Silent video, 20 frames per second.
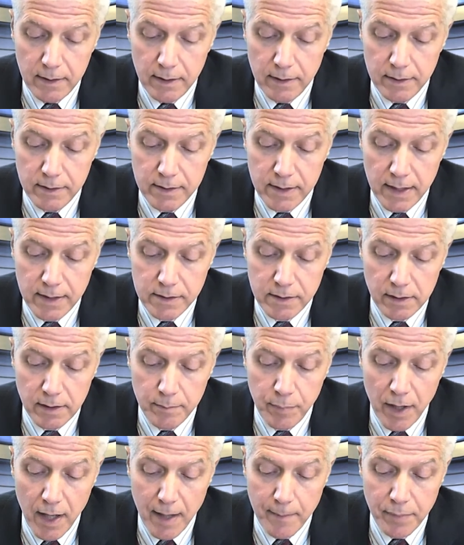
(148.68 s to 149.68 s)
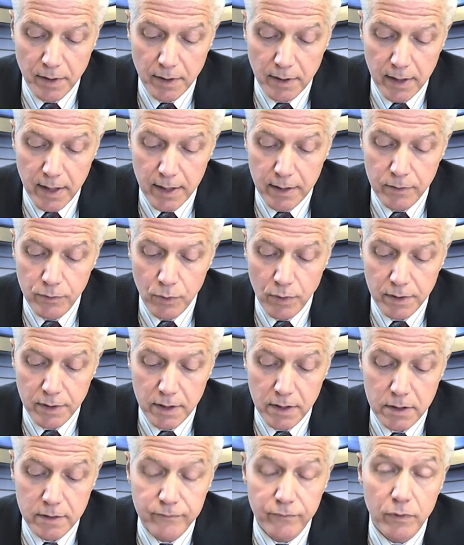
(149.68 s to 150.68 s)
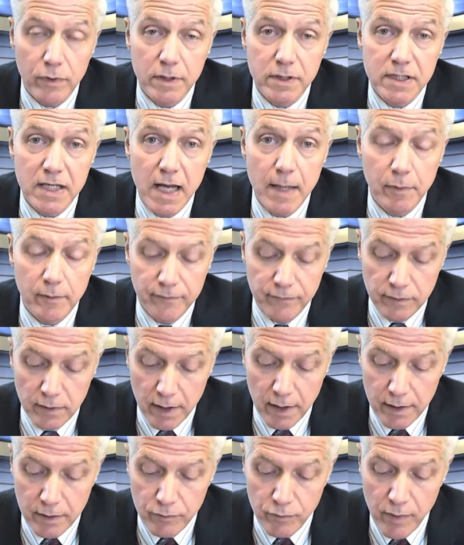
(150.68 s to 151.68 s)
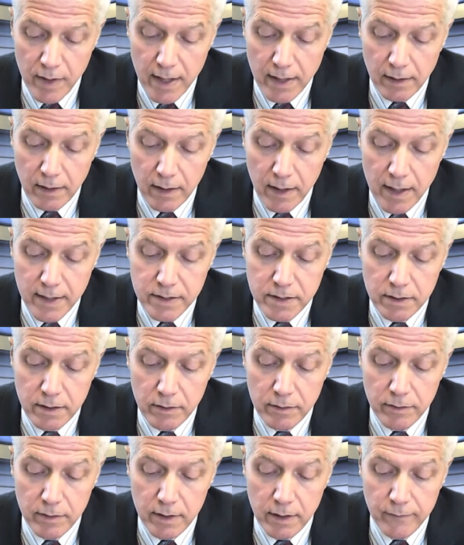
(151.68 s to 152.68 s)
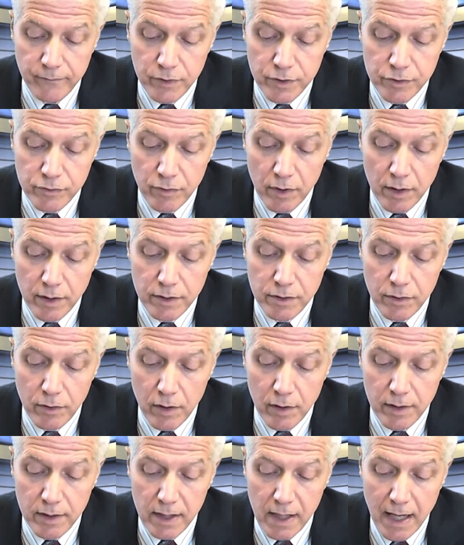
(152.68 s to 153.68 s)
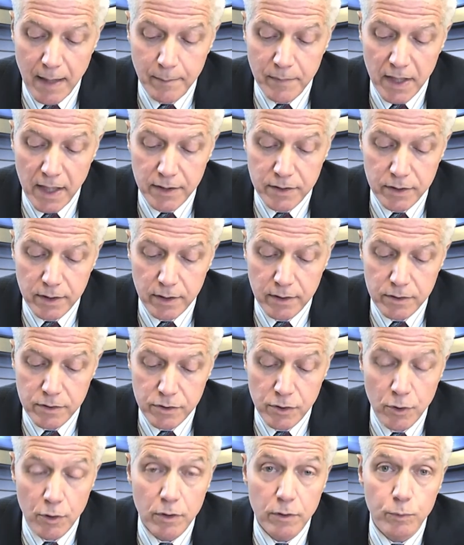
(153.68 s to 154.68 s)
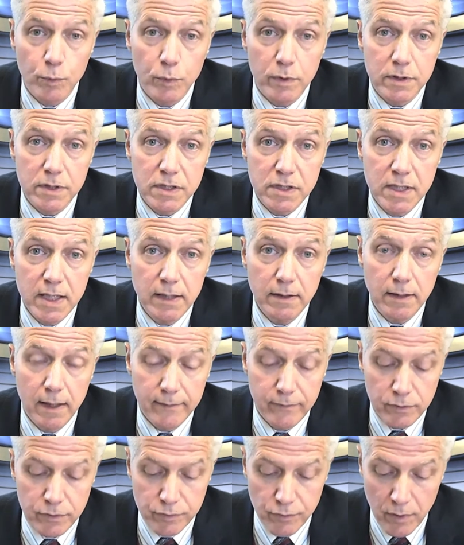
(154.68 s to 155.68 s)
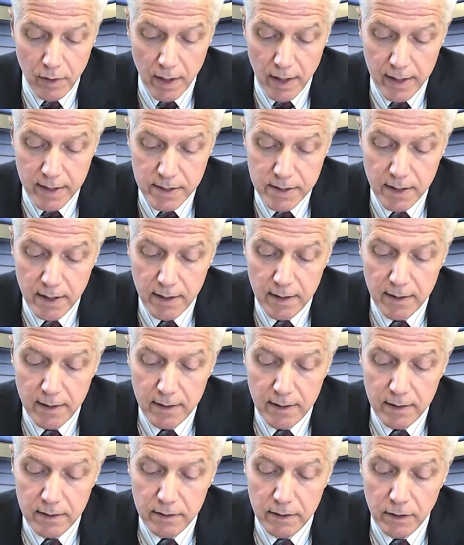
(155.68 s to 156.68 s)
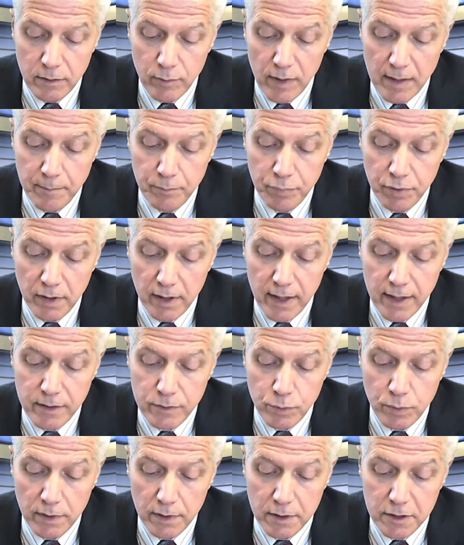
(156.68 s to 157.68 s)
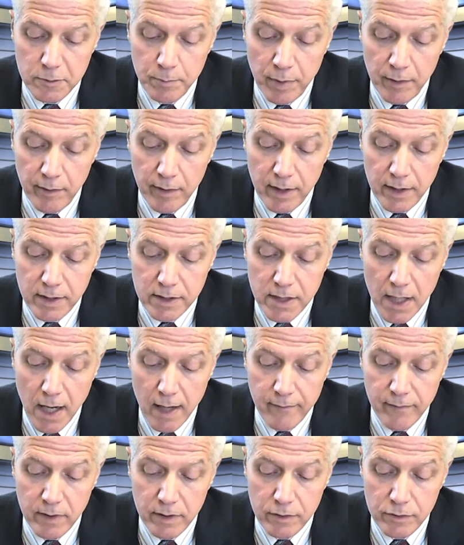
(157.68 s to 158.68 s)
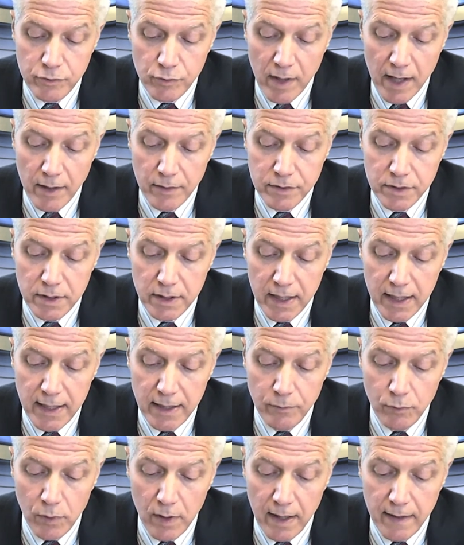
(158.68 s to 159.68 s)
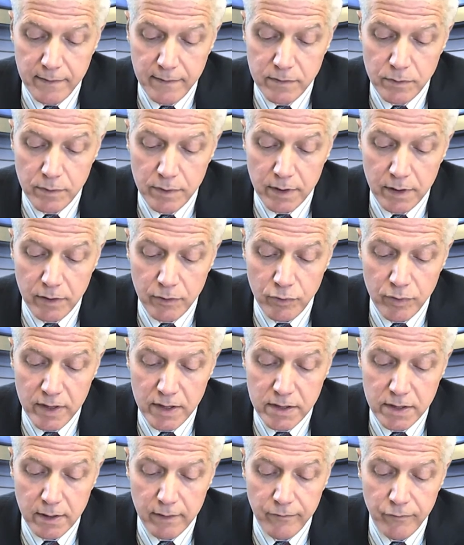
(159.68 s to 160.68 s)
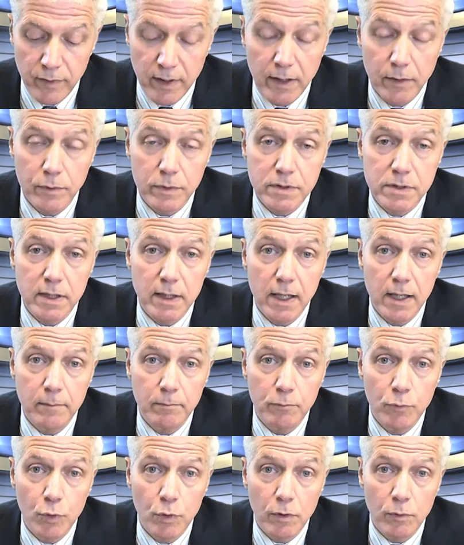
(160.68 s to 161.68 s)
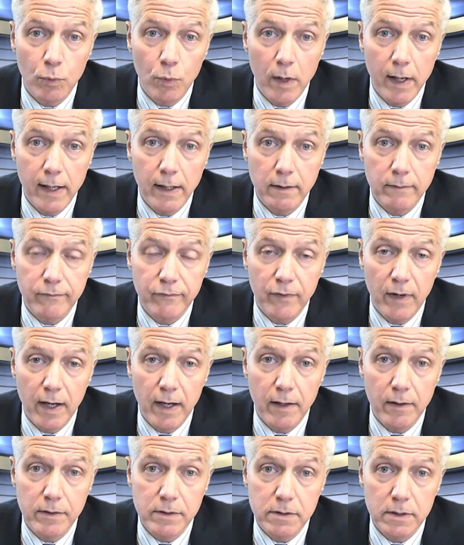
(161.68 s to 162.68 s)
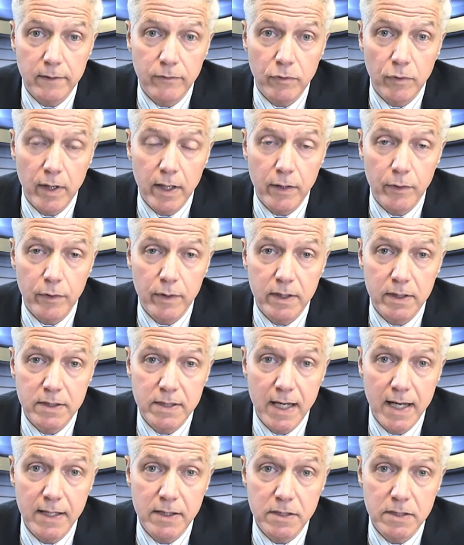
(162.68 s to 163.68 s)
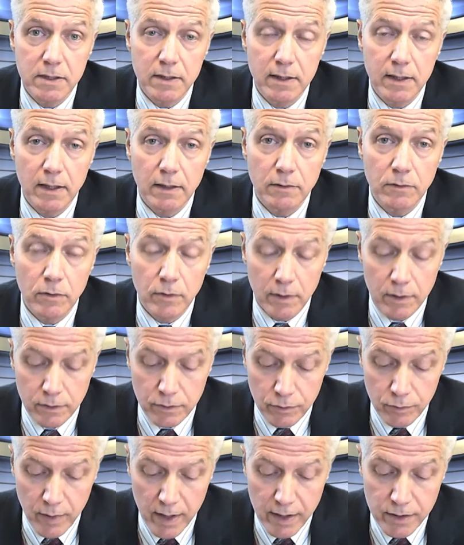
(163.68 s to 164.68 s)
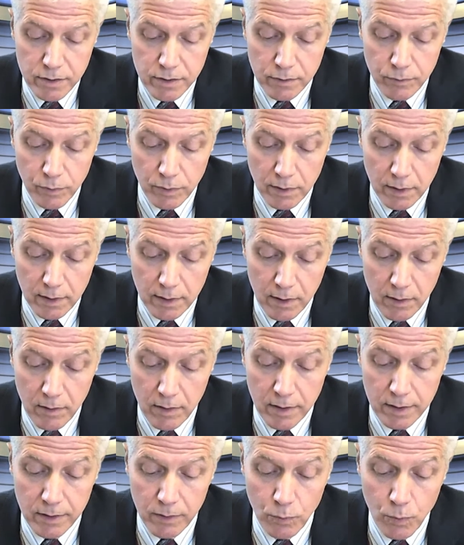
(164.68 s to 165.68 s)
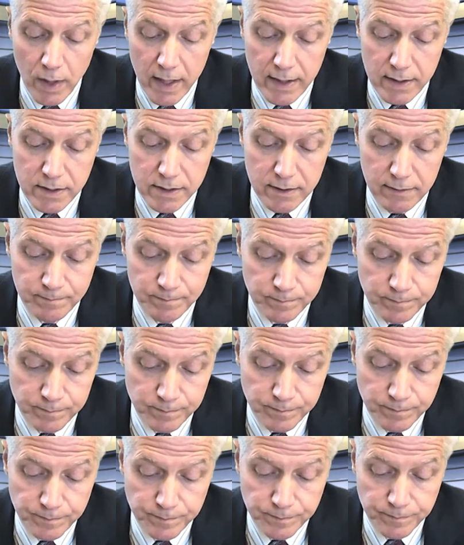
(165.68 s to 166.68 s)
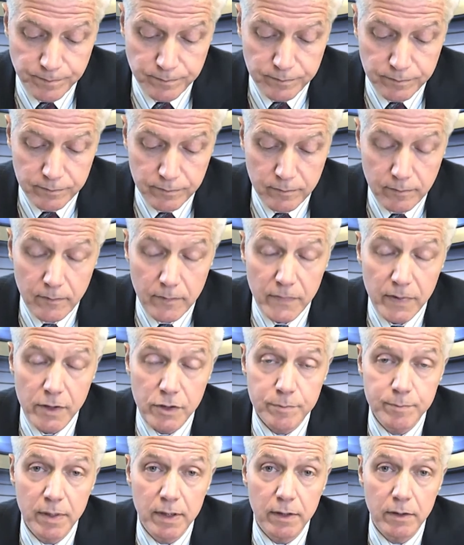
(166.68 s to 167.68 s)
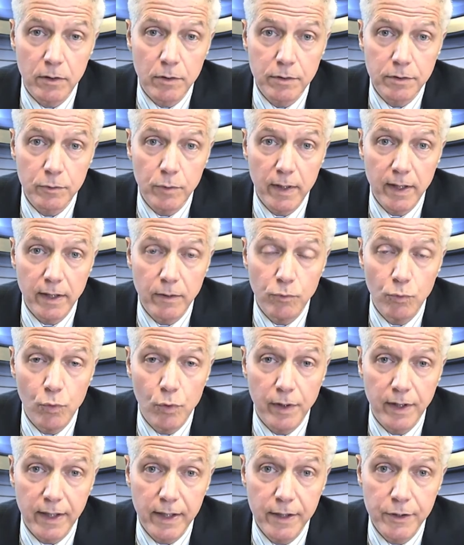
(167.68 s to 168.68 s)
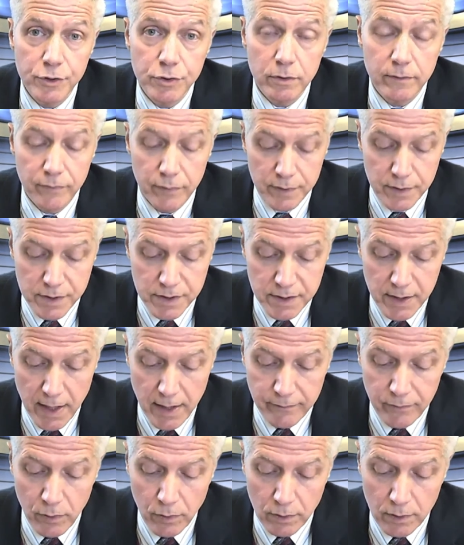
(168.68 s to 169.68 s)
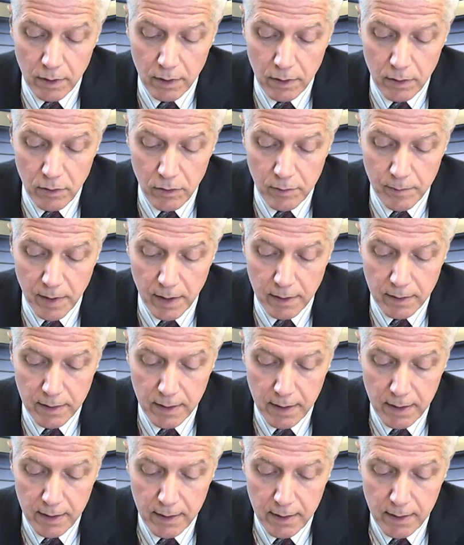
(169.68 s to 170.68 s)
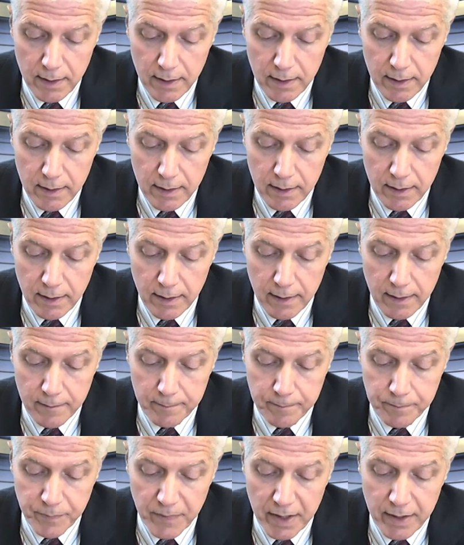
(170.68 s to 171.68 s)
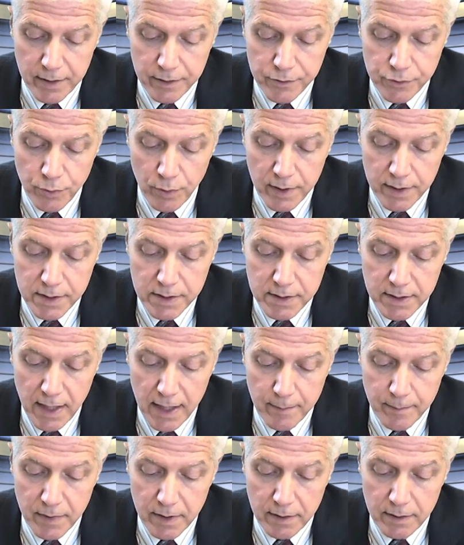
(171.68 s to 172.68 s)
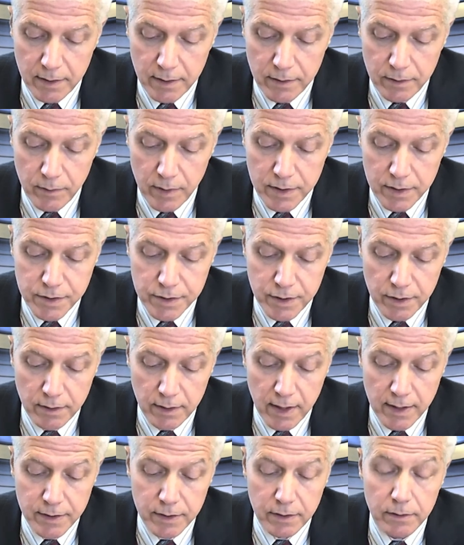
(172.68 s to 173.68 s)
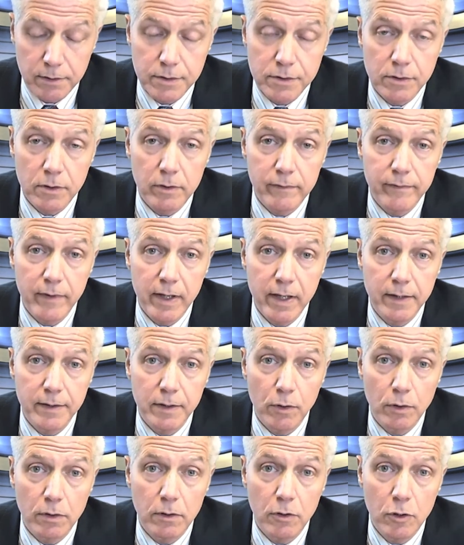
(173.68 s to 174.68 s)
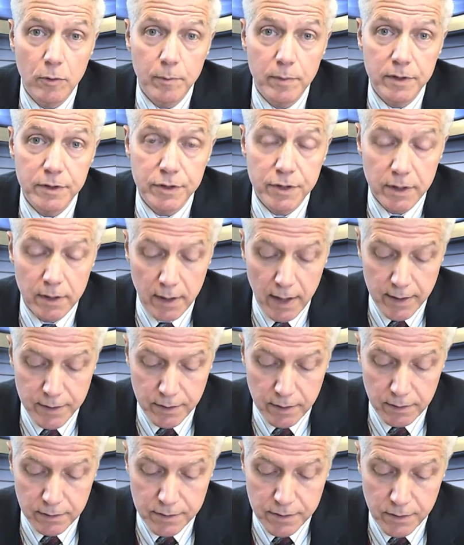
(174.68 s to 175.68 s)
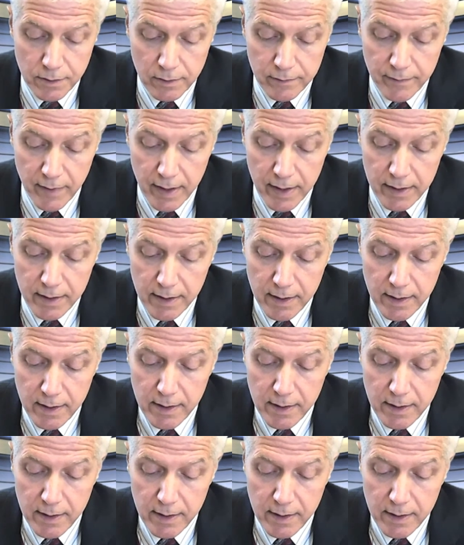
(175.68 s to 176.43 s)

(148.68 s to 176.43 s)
In the densely populated Northeast, for example, flooded rail lines and other infrastructure are named as a concern when sea levels rise. The Great Plains will experience heavier droughts and heat waves with increasing frequency, and more wildfires of greater intensity and longer duration will occur in the West. There's been an earthquake warning issued for the state of Oklahoma. In a joint statement, the U.S. Geological Survey and the Oklahoma Geological Survey